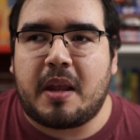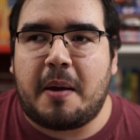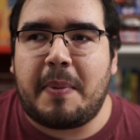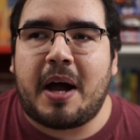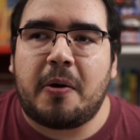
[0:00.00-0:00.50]

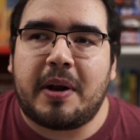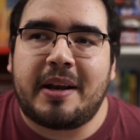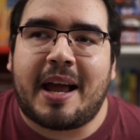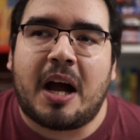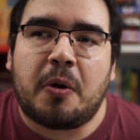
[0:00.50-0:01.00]
about
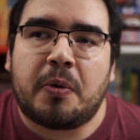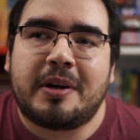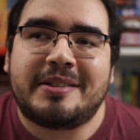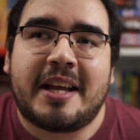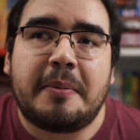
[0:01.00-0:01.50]
an hour
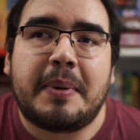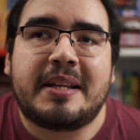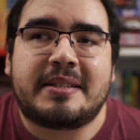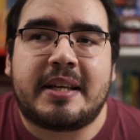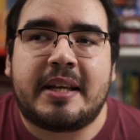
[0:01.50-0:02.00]
and ten
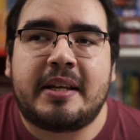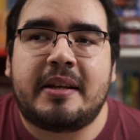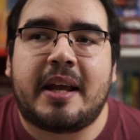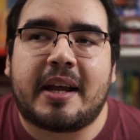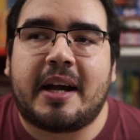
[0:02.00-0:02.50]
minutes
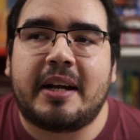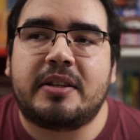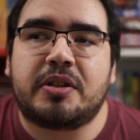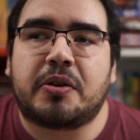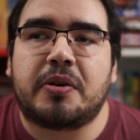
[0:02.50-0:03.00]
in, it kind
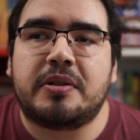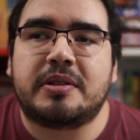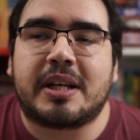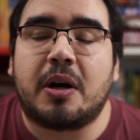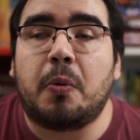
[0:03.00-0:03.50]
of
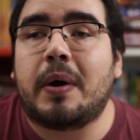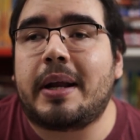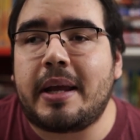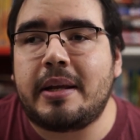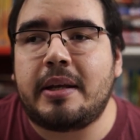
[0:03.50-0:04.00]
turns like a
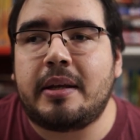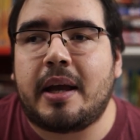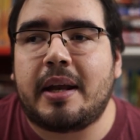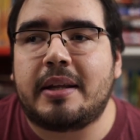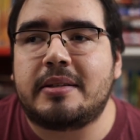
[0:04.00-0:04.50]
180,
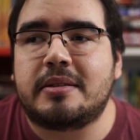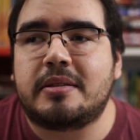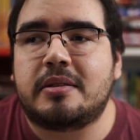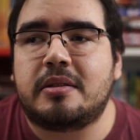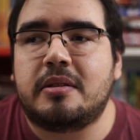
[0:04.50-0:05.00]
and
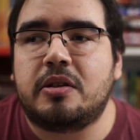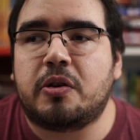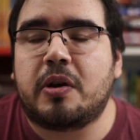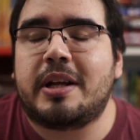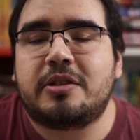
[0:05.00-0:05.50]
it's
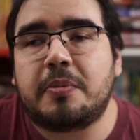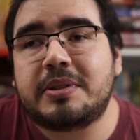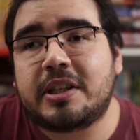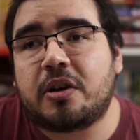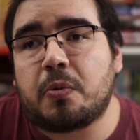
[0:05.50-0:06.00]
you're it's
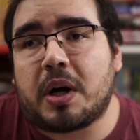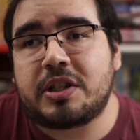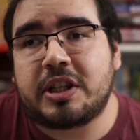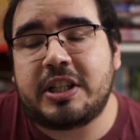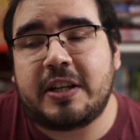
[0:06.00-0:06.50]
almost like you're
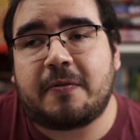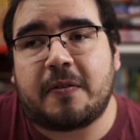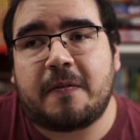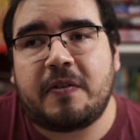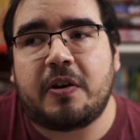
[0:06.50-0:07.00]
watching a
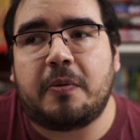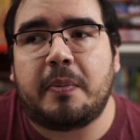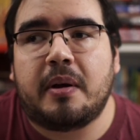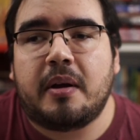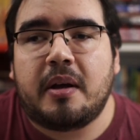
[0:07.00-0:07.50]
different film
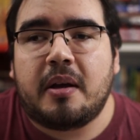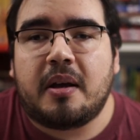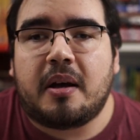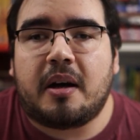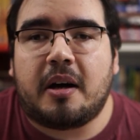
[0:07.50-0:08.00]

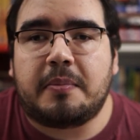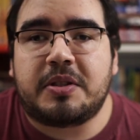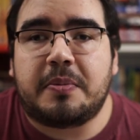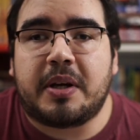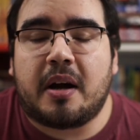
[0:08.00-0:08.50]
um,
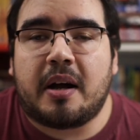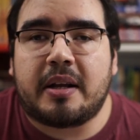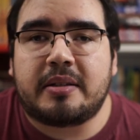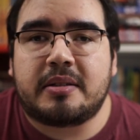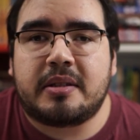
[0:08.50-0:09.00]
to be
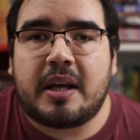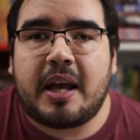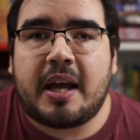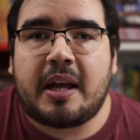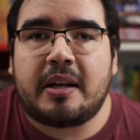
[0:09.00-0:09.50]
honest.
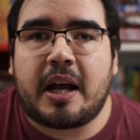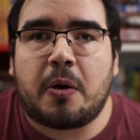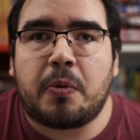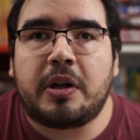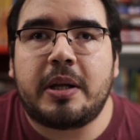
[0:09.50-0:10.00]
And I
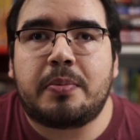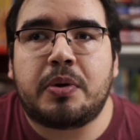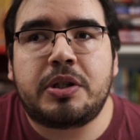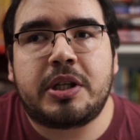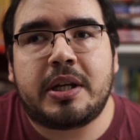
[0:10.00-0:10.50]
really
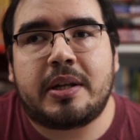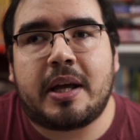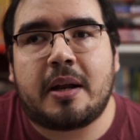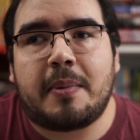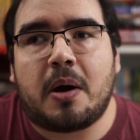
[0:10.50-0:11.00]
appreciated
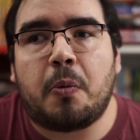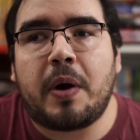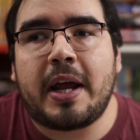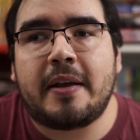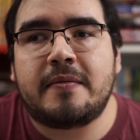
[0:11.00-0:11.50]
that about
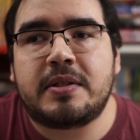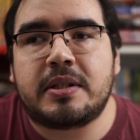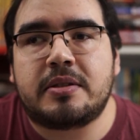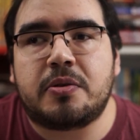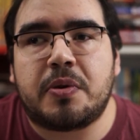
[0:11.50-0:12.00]
Waves
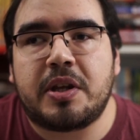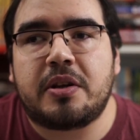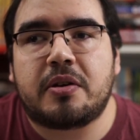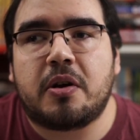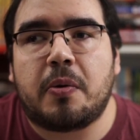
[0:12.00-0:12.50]
is you think
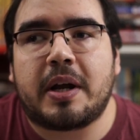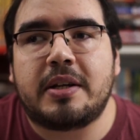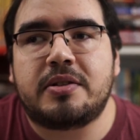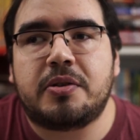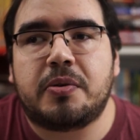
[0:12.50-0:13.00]
you're going
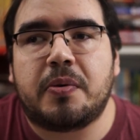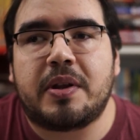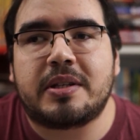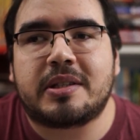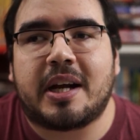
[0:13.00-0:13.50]
into
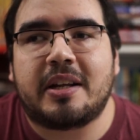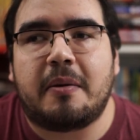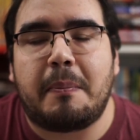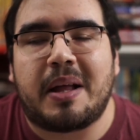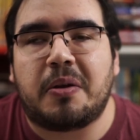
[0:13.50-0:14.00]
this kind of
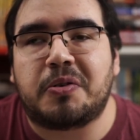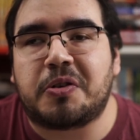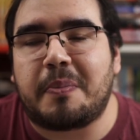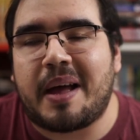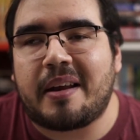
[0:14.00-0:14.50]

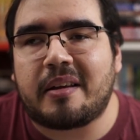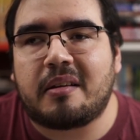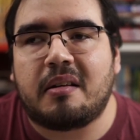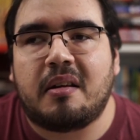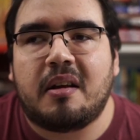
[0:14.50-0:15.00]
melodramatic